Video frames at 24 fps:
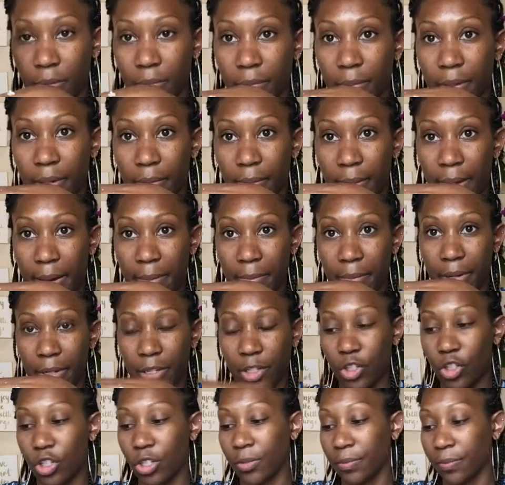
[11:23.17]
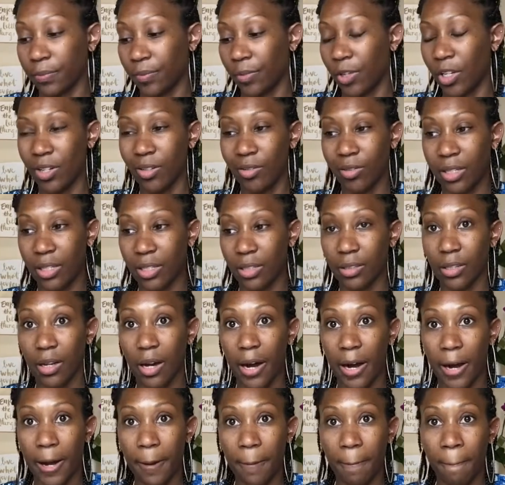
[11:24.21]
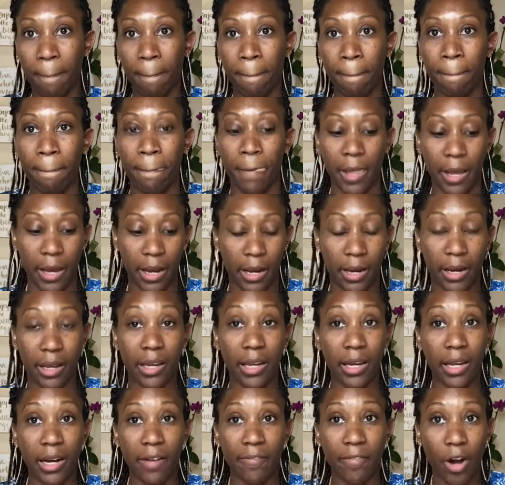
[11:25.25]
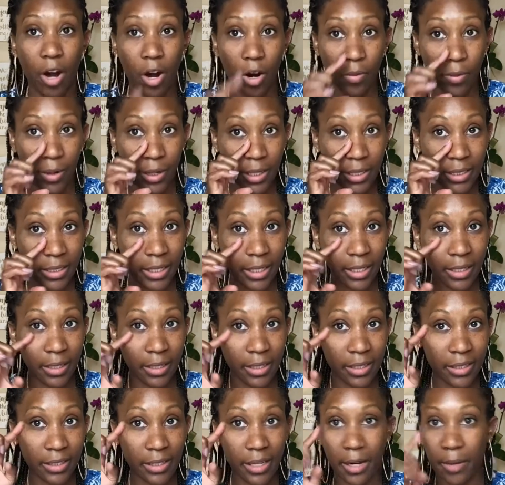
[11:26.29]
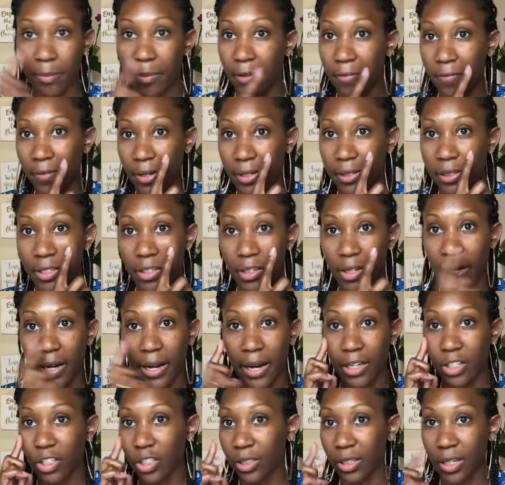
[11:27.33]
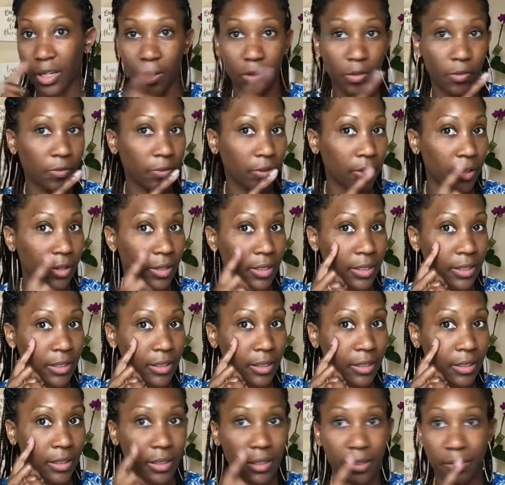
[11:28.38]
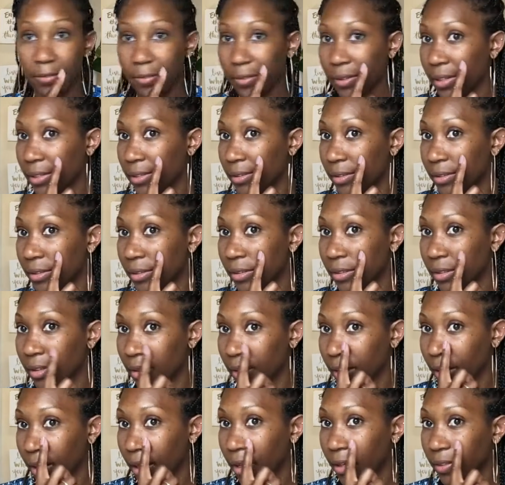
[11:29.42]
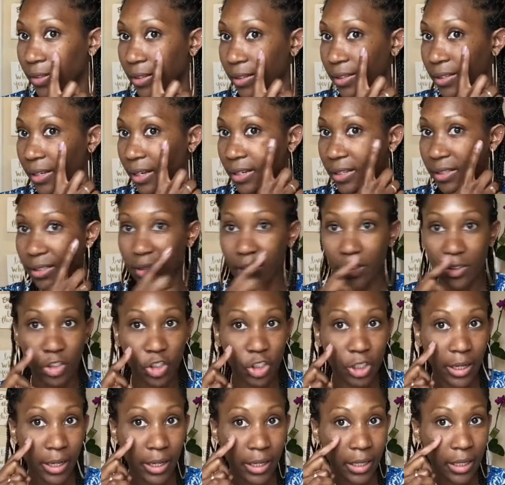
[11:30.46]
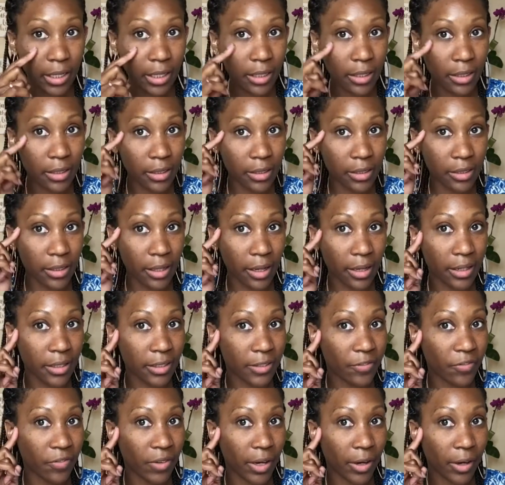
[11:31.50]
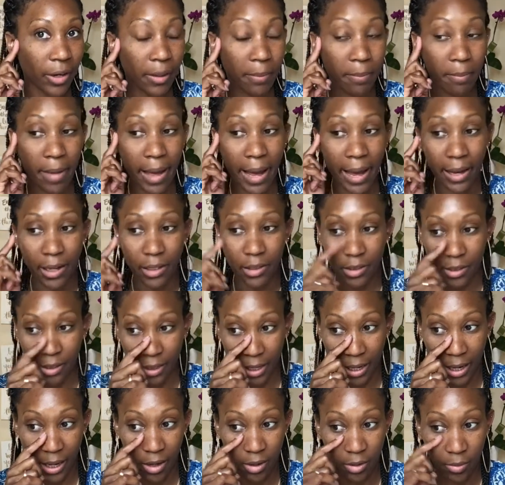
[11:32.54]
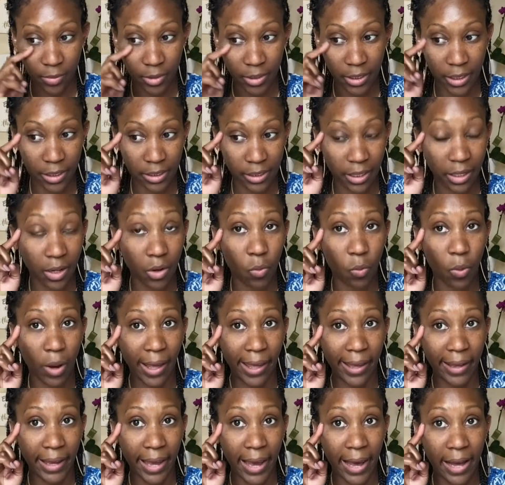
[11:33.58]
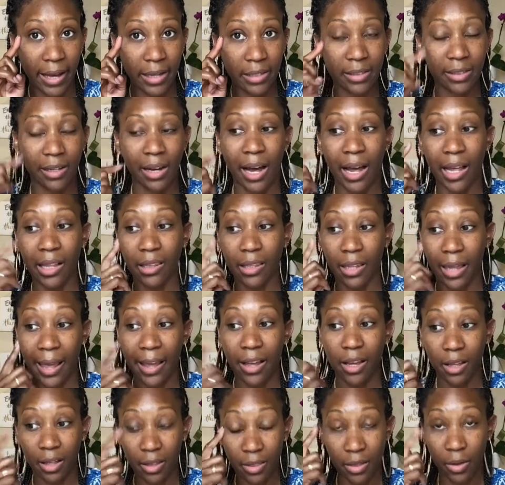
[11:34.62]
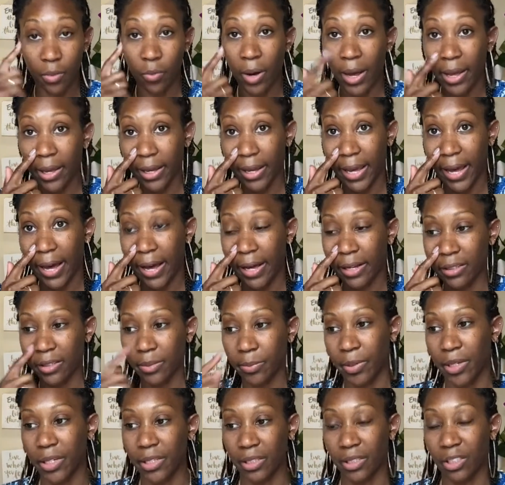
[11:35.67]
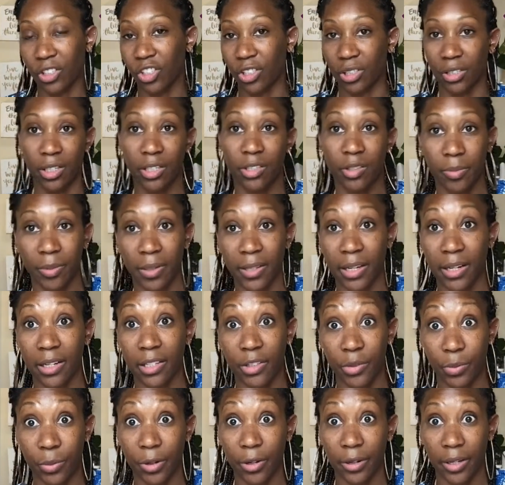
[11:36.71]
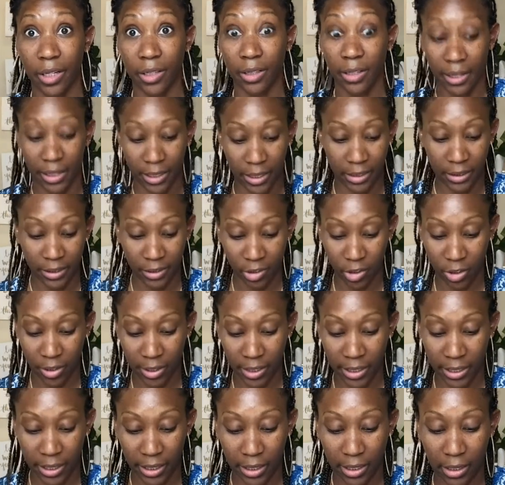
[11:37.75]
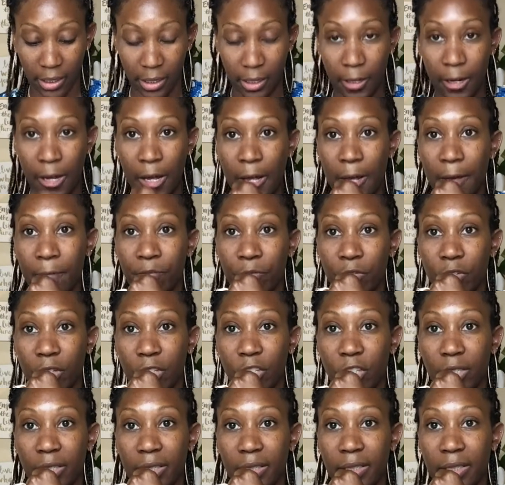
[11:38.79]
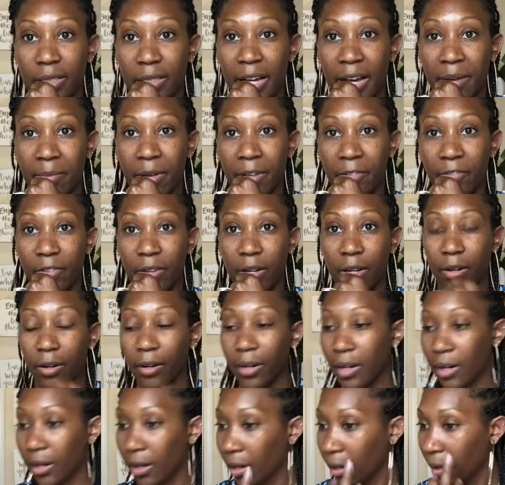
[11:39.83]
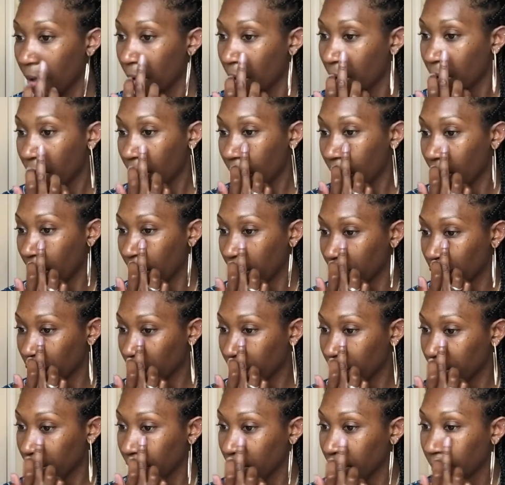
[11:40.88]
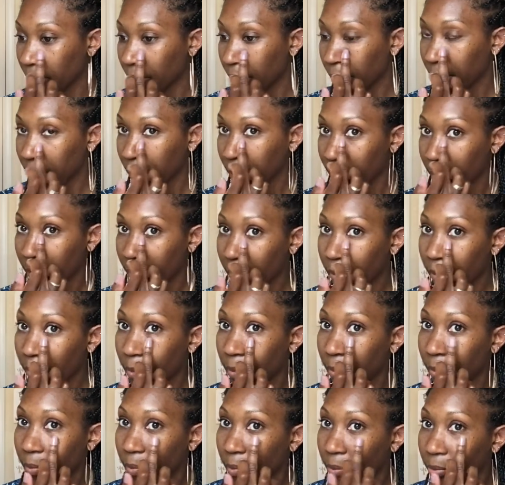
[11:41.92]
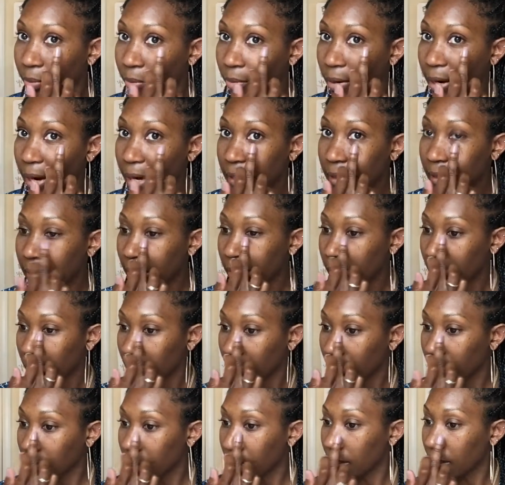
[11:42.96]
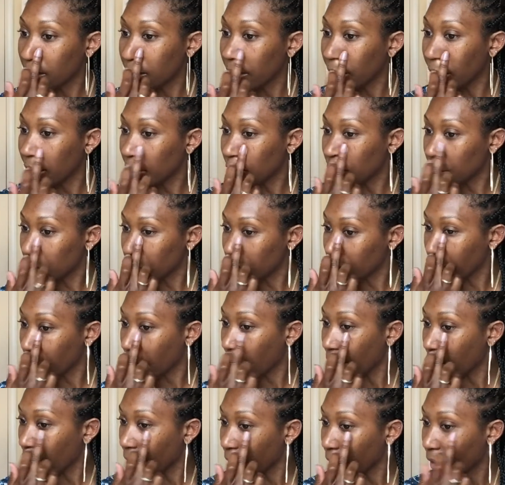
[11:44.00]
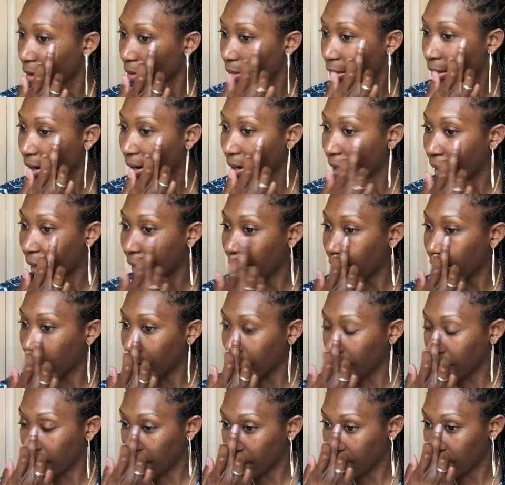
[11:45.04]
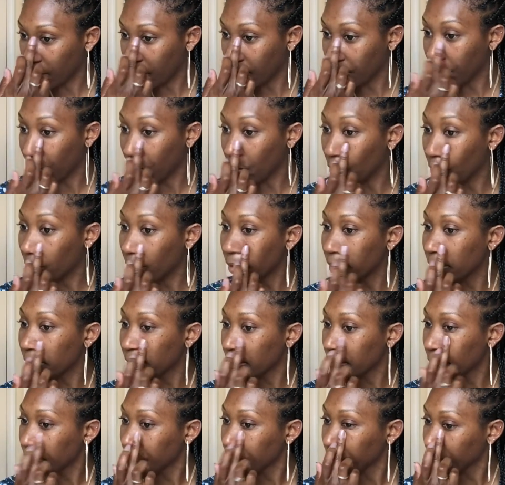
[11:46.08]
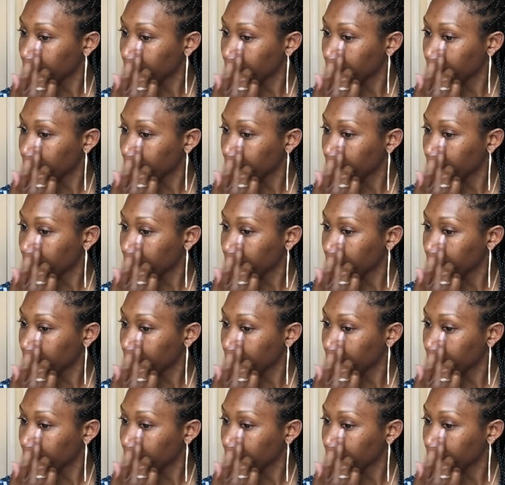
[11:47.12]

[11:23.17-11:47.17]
about that much. You don't need a lot. And again, I've already done this side of my face, and you can actually, hopefully you can see the difference, how this side is still shiny and this side is very matte and it almost has like a white cast. I like the white cast because it just tells me that it's working, like it started kicking in. So I just dab my finger in it and I just press this into the area that I have the pores,